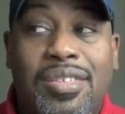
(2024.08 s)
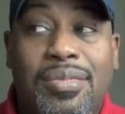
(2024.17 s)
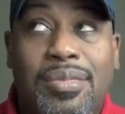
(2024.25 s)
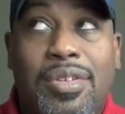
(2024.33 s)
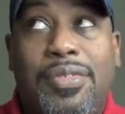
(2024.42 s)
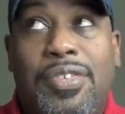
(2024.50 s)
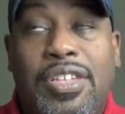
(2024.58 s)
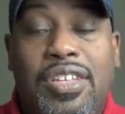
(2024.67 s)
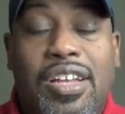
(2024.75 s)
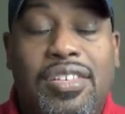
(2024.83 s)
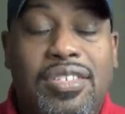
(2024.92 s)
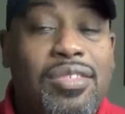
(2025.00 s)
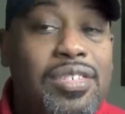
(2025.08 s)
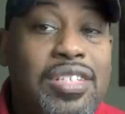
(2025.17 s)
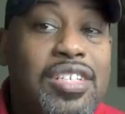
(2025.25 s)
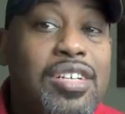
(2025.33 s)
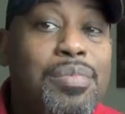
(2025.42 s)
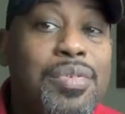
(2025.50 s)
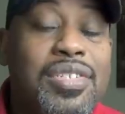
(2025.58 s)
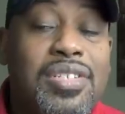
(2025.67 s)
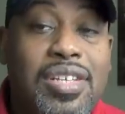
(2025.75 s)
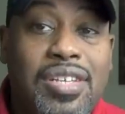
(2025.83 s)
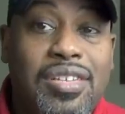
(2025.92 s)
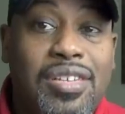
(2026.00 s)
no, 50,000, only
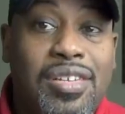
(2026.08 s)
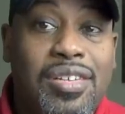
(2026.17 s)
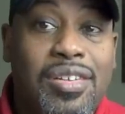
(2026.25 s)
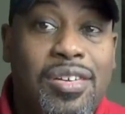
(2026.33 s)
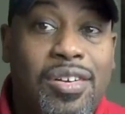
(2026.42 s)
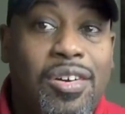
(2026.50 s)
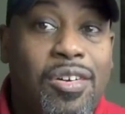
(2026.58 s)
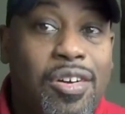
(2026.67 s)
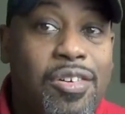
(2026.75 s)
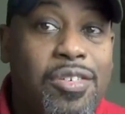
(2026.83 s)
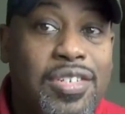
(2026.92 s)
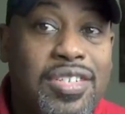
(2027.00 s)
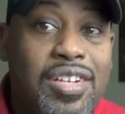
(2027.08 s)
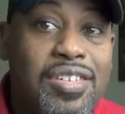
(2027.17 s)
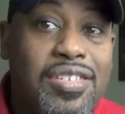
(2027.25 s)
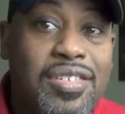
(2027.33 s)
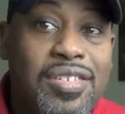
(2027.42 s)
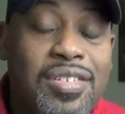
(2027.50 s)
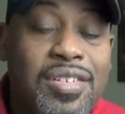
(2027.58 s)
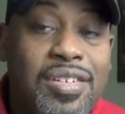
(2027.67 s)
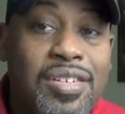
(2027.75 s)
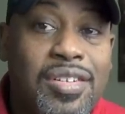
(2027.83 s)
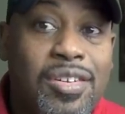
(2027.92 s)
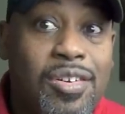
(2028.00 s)
10% are hardcore sellers
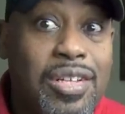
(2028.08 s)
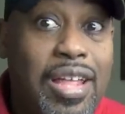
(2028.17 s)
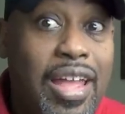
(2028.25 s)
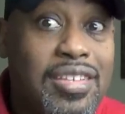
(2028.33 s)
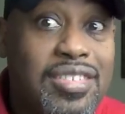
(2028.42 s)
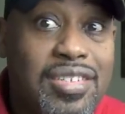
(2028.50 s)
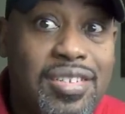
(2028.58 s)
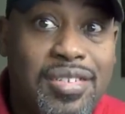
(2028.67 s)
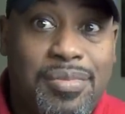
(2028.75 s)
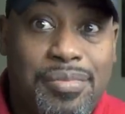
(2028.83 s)
or less.